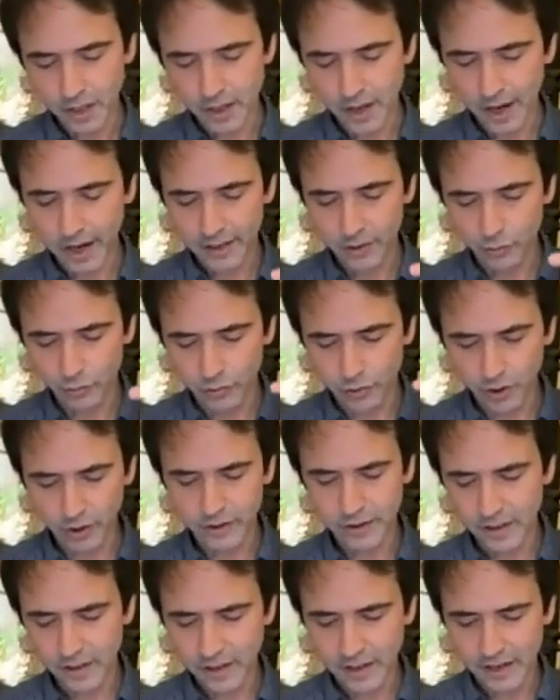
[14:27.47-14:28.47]
I do
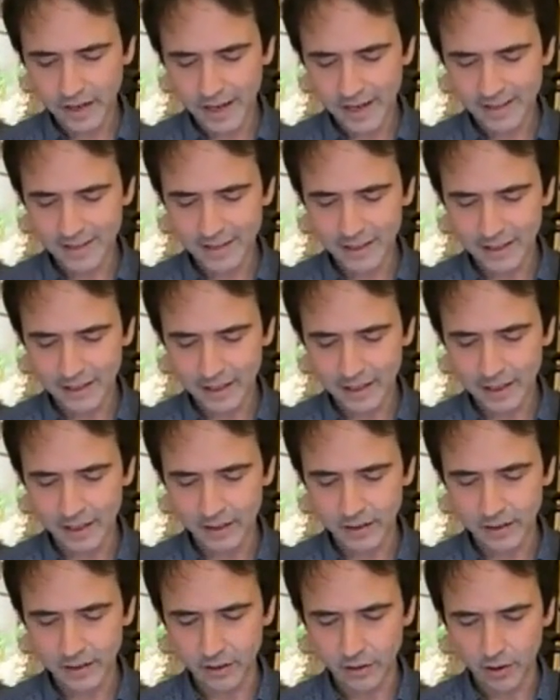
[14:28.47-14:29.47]
not
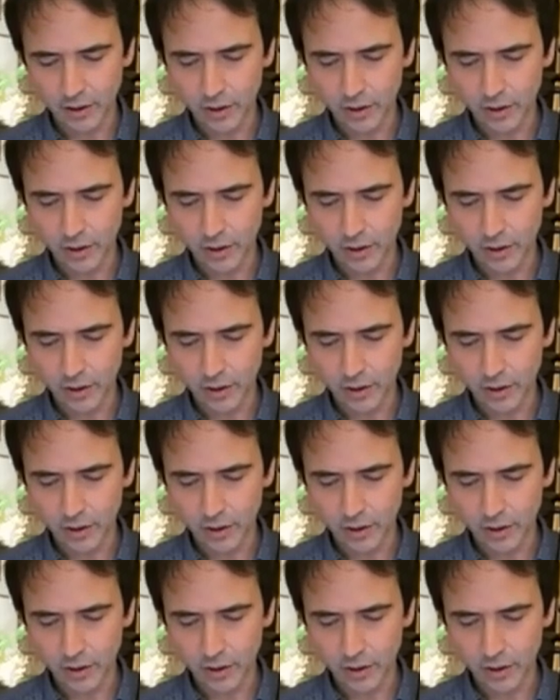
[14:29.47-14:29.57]
hesitate